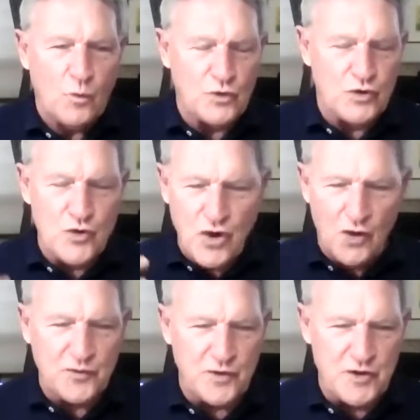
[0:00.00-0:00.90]
When you
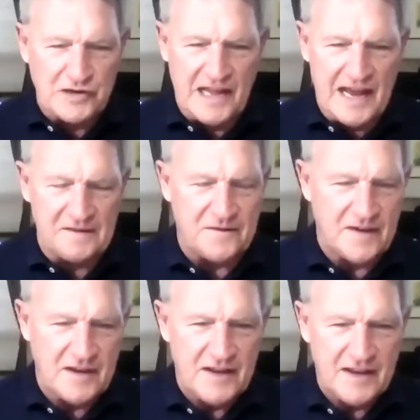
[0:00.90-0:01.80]
go through your life
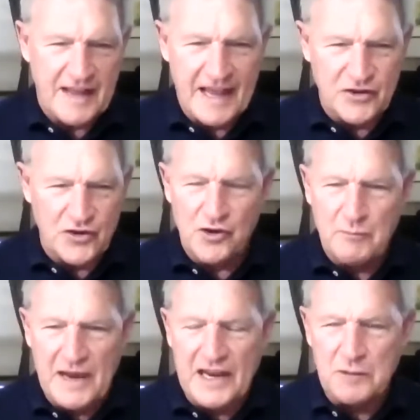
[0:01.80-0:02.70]
and
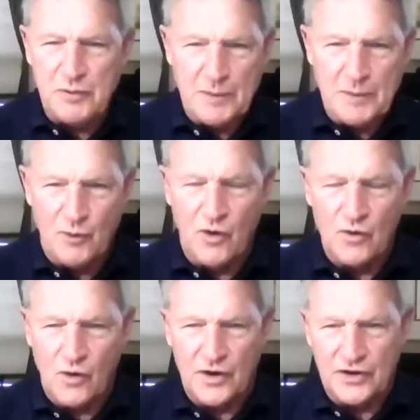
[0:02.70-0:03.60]
you're meeting people
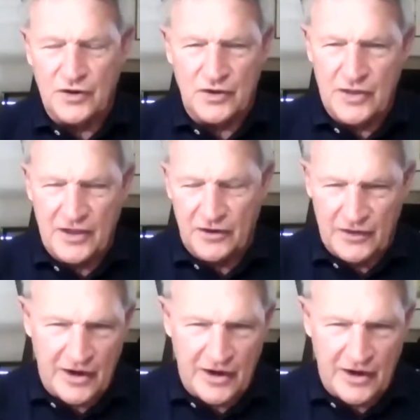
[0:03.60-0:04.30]
or that